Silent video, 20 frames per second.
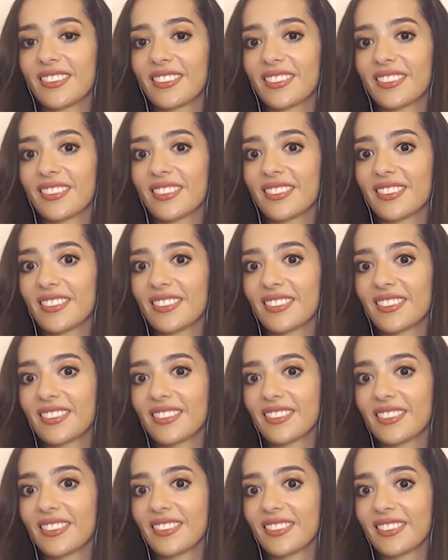
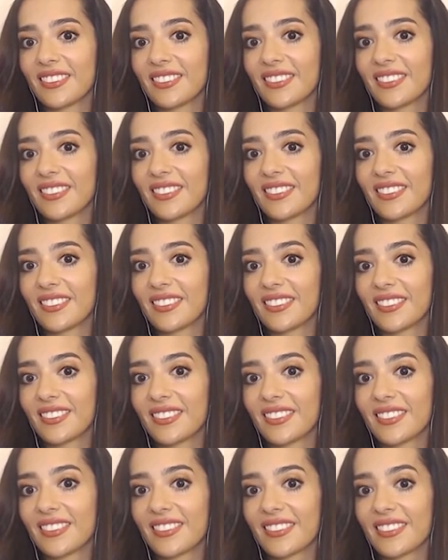
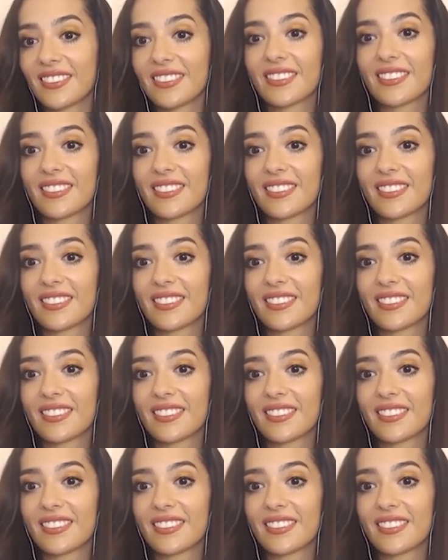This person isn't speaking.